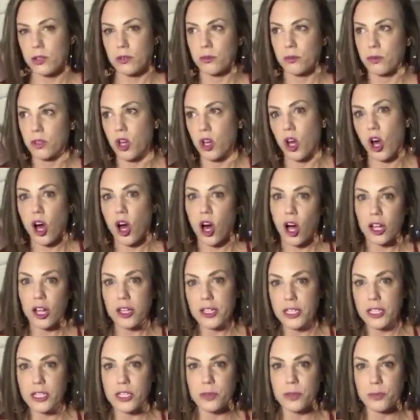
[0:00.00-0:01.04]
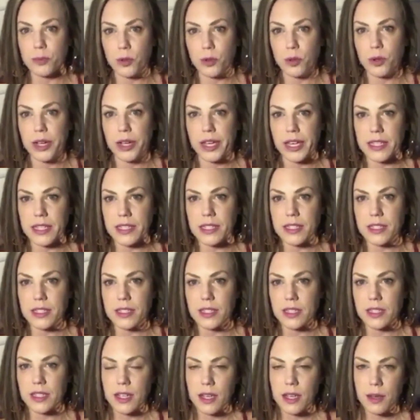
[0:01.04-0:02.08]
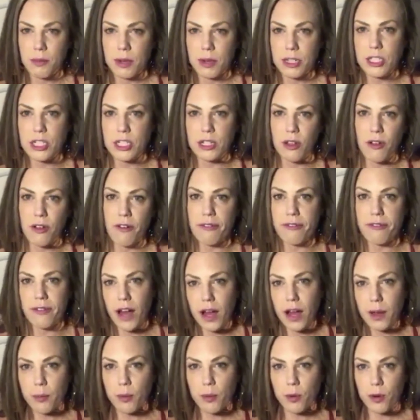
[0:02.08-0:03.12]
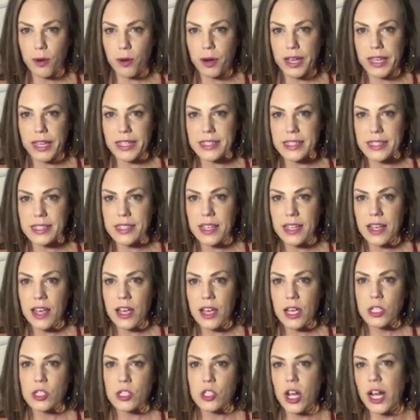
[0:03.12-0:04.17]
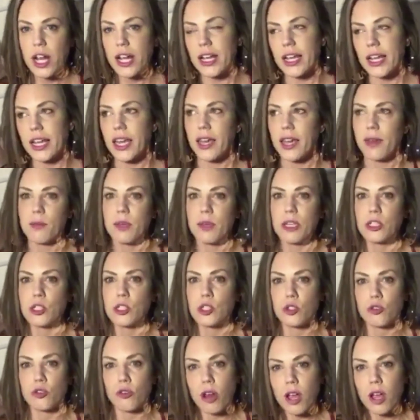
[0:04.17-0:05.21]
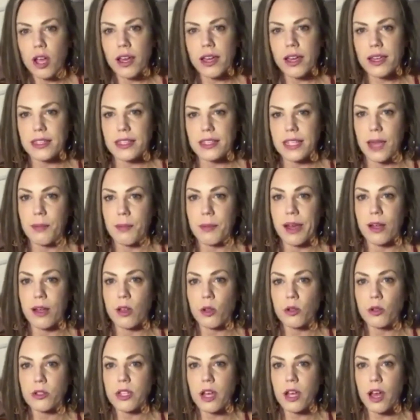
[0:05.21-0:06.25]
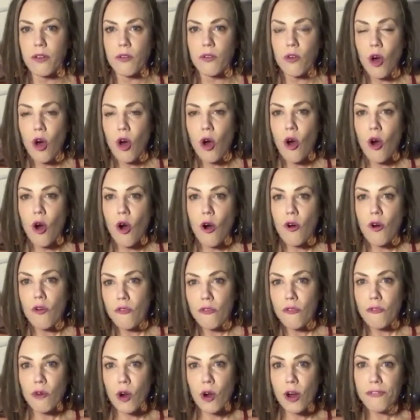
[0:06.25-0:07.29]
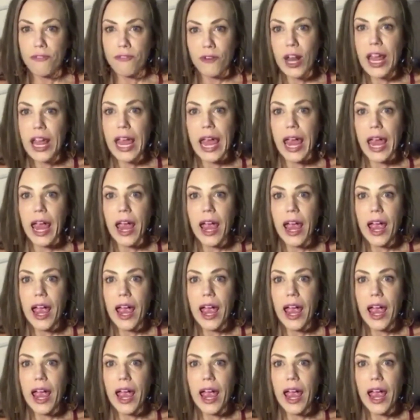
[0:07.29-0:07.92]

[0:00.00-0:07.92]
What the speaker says: college boys, bunch of little fuck boys, trying to get me drunk and take my clothes off for free.